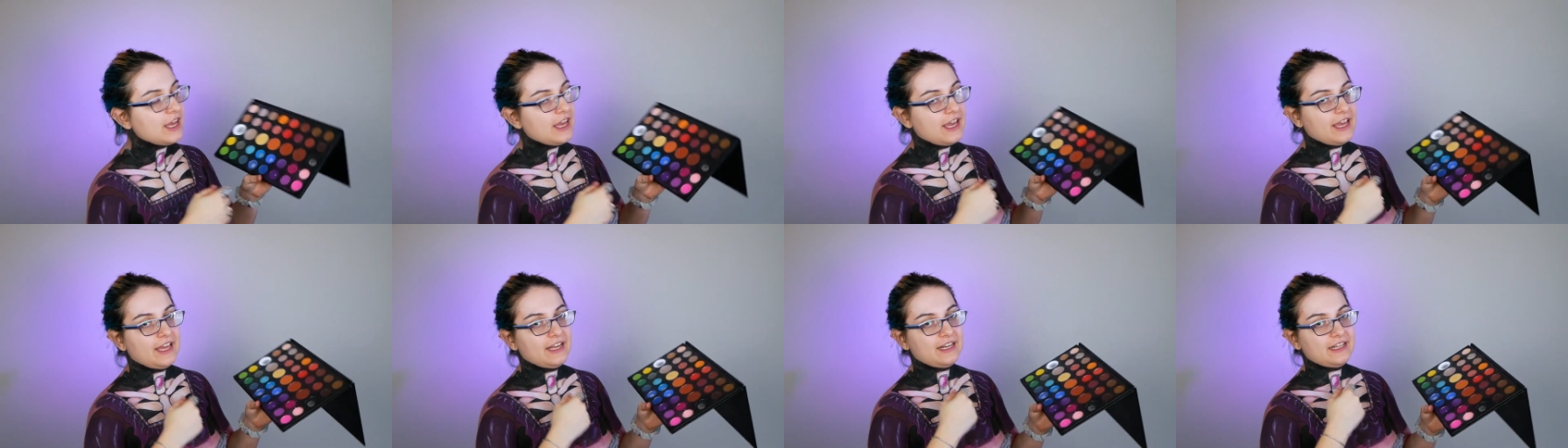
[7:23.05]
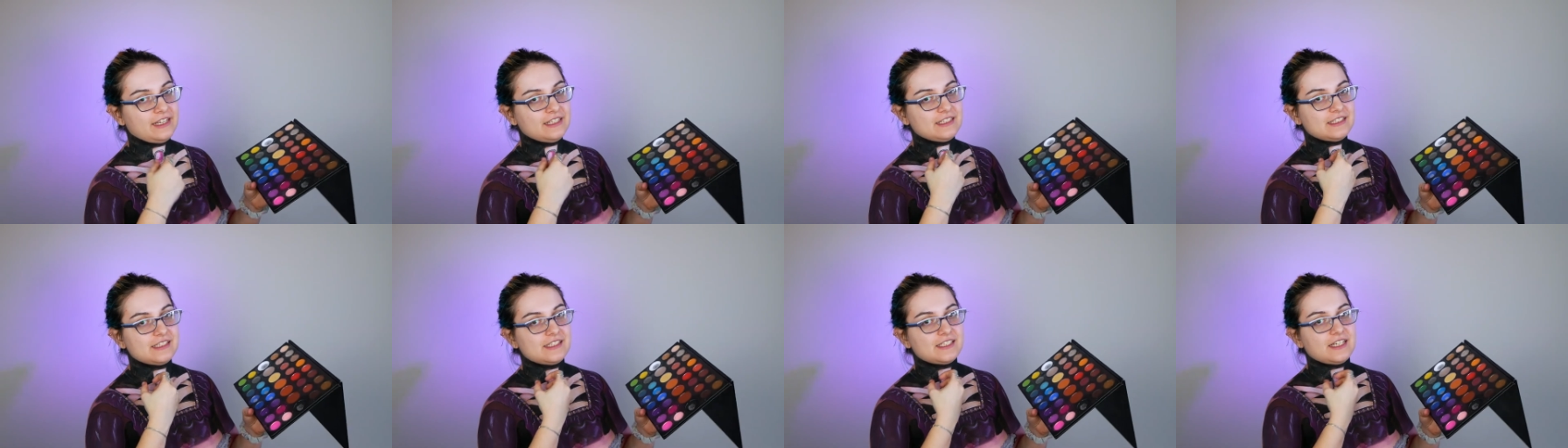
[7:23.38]
and
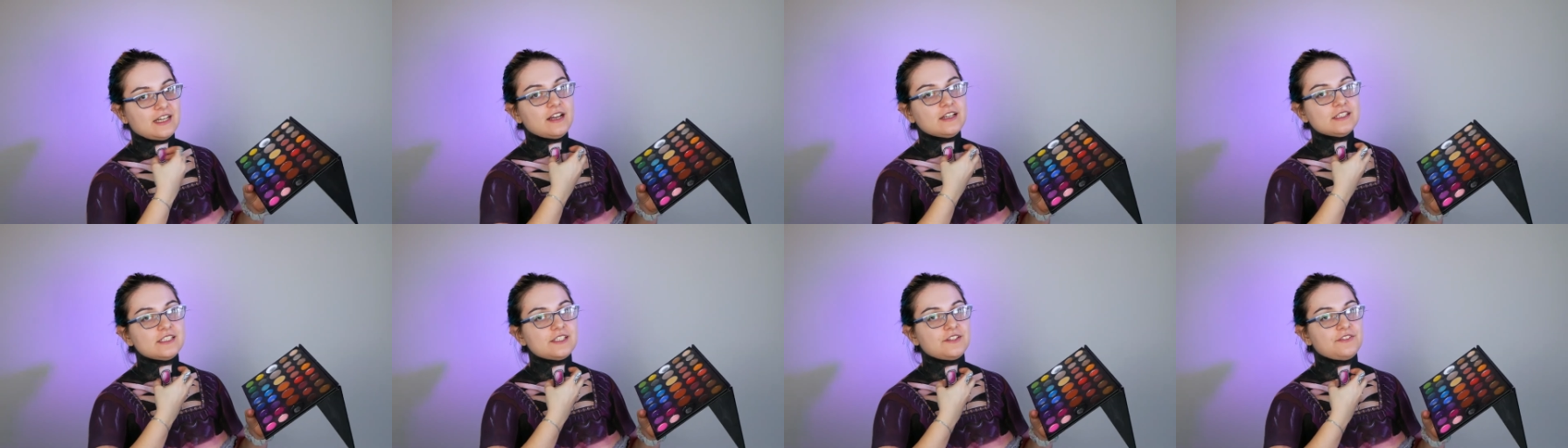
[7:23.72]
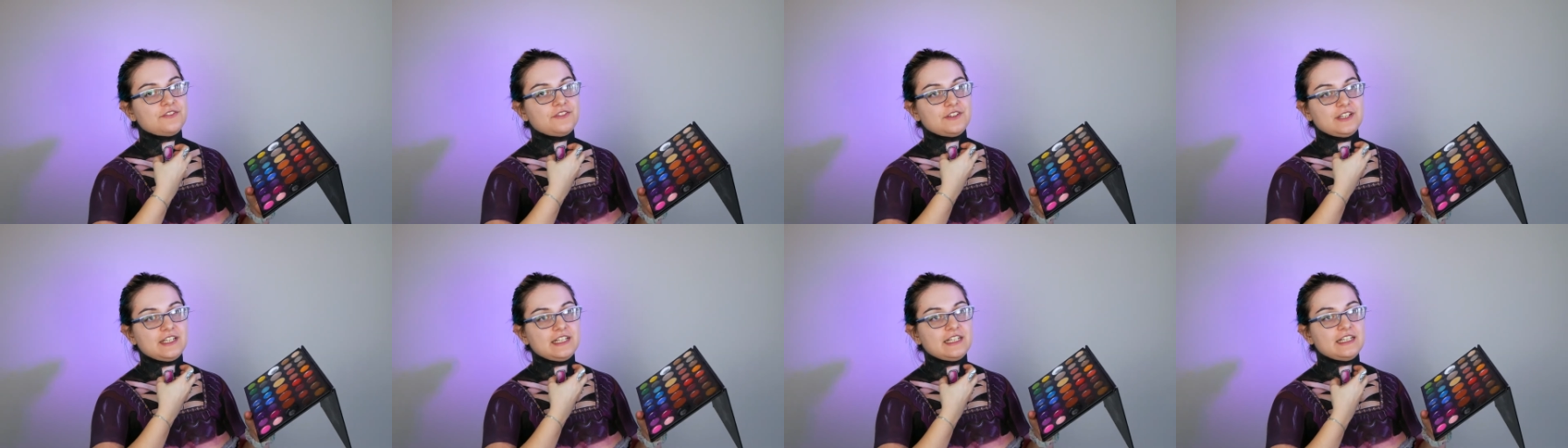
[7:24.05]
I just
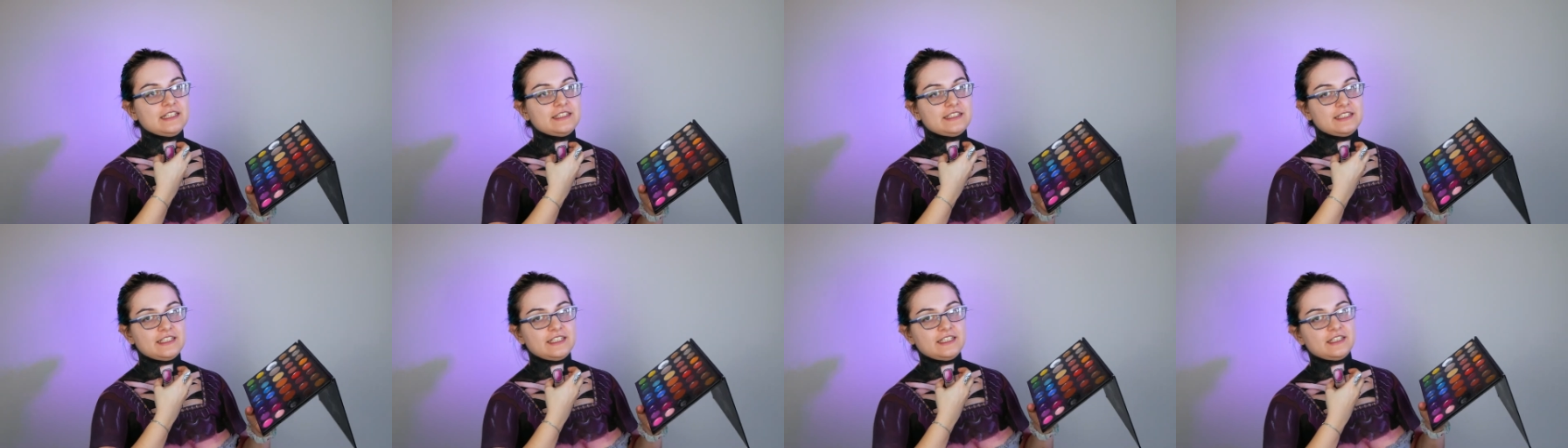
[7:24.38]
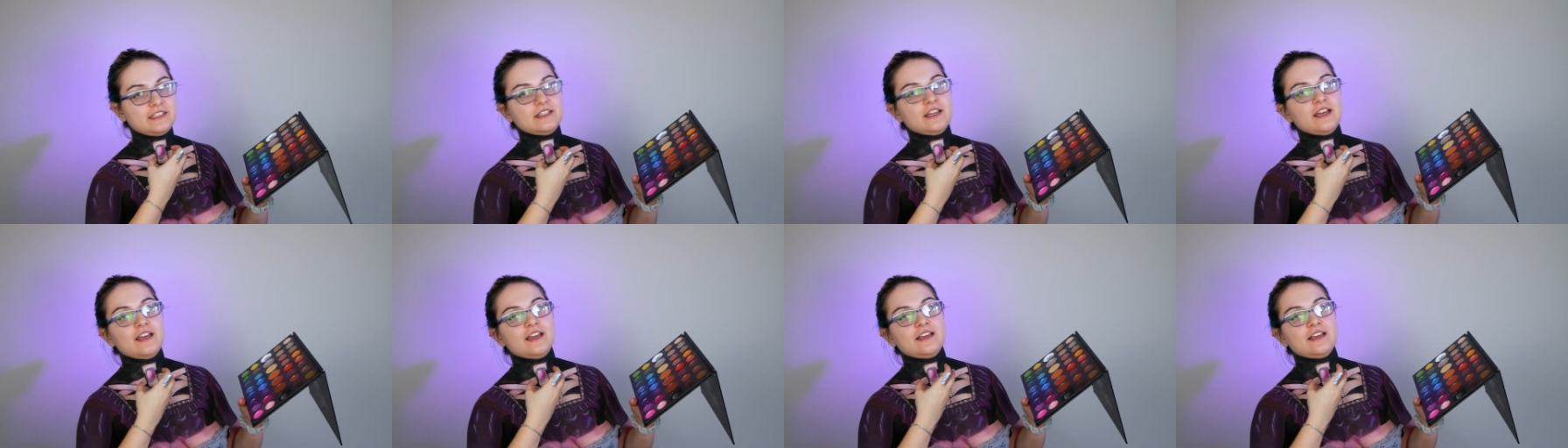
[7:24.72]
filled in